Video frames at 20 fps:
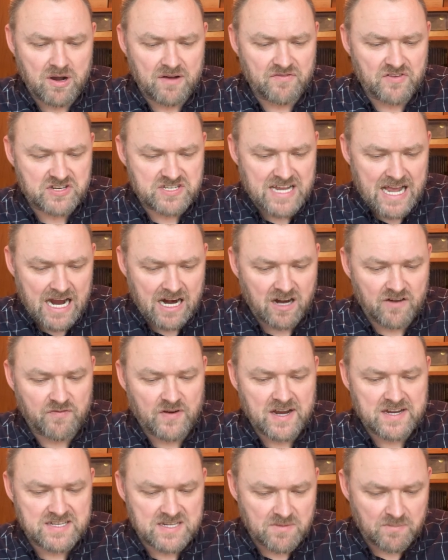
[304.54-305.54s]
of the
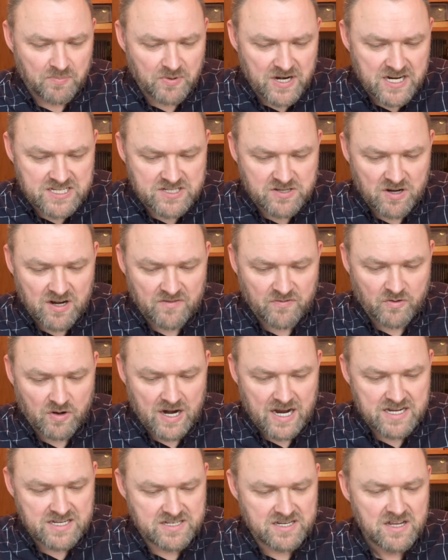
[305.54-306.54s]
sacrifice and priesthood of
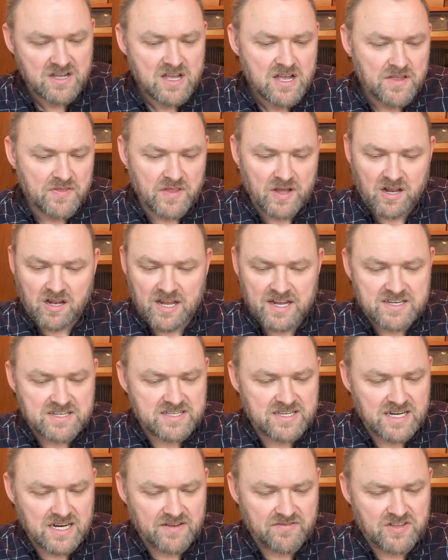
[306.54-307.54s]
Christ, the
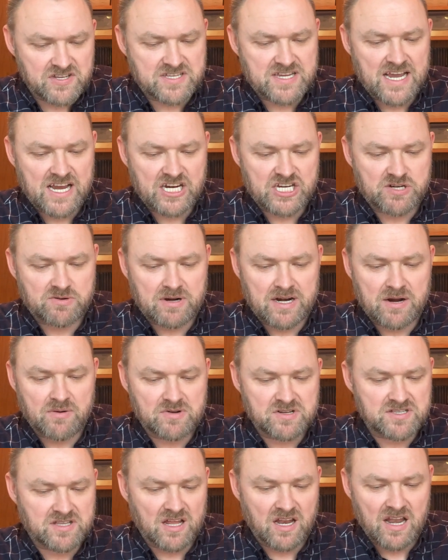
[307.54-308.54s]
cleansing of the sanctuary
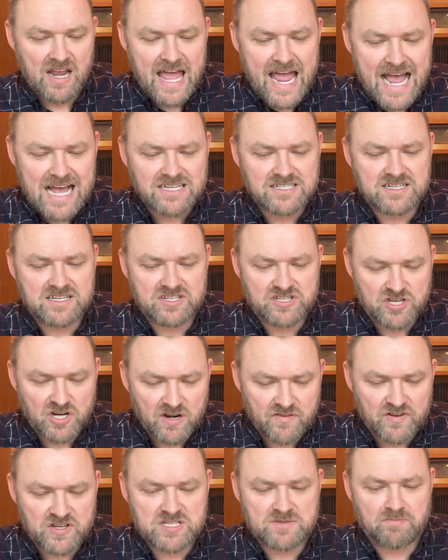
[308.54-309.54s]
was the last
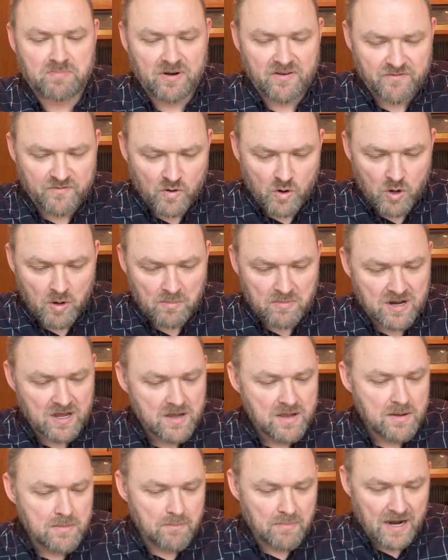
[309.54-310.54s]
service performed
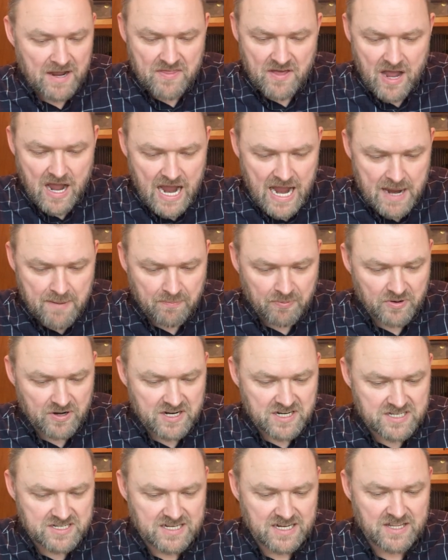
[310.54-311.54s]
by the high
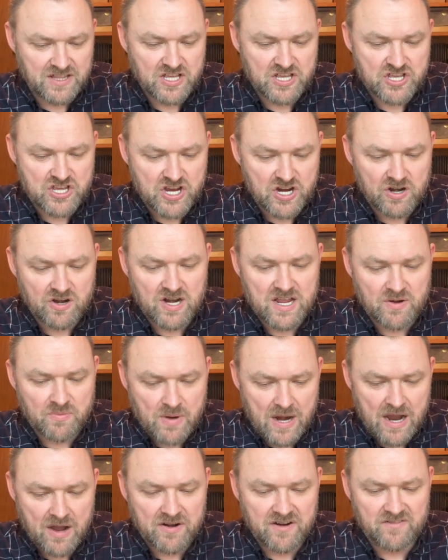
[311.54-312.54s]
priest in the yearly
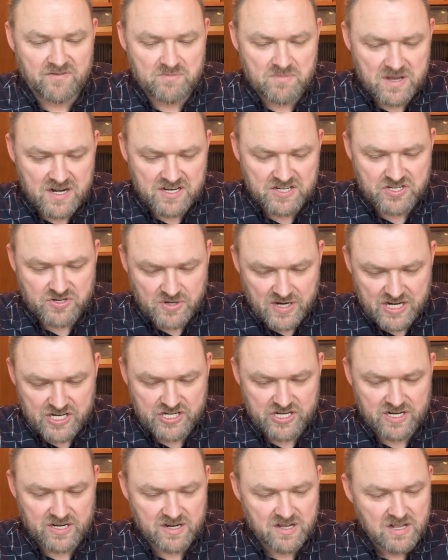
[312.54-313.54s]
round of
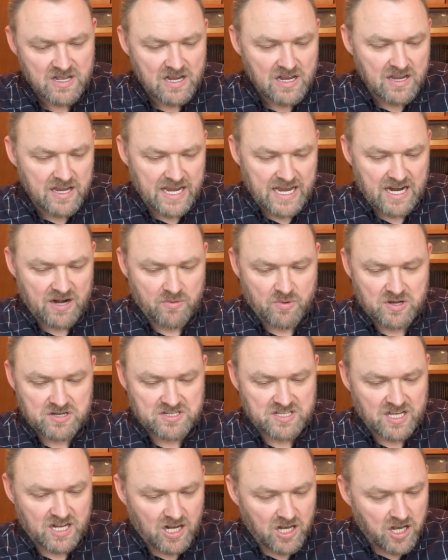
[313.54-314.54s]
ministration. It
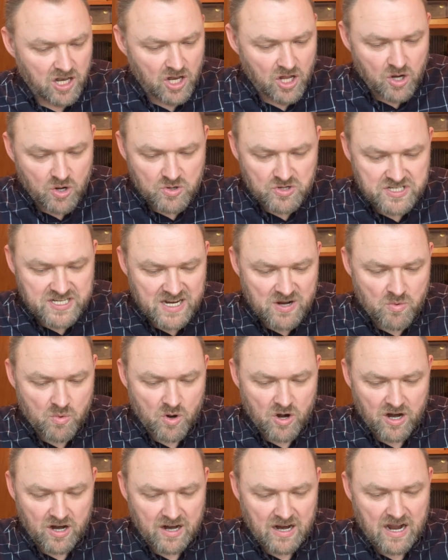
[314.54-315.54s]
was the closing
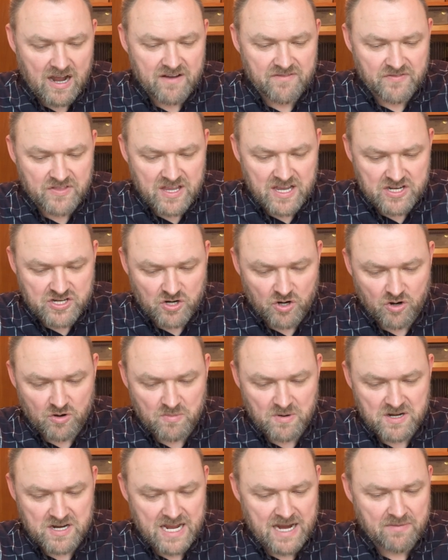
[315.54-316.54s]
work of the
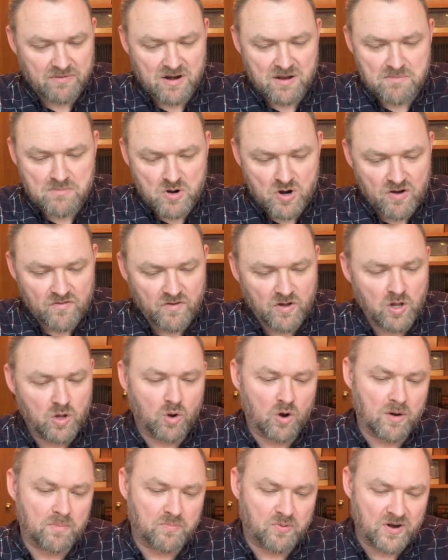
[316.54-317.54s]
atonement, a removal
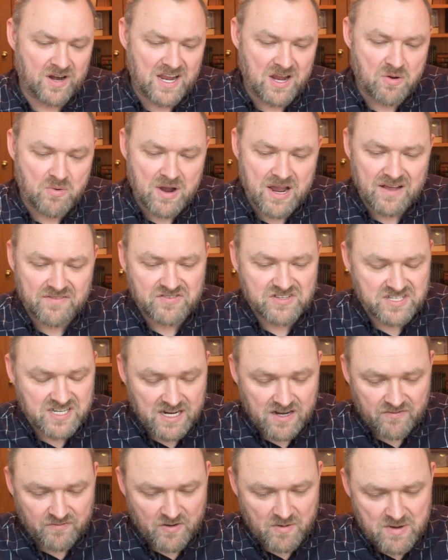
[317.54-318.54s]
or putting away of
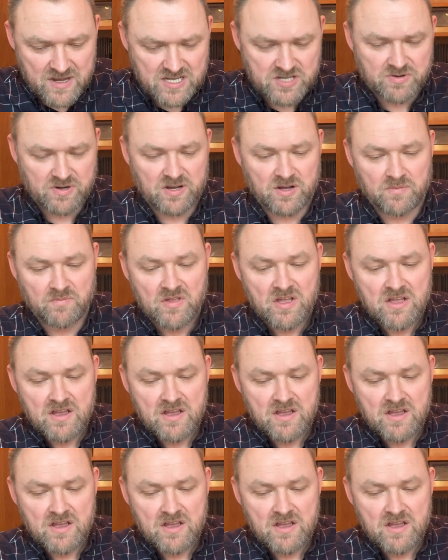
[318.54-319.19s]
sin from Israel.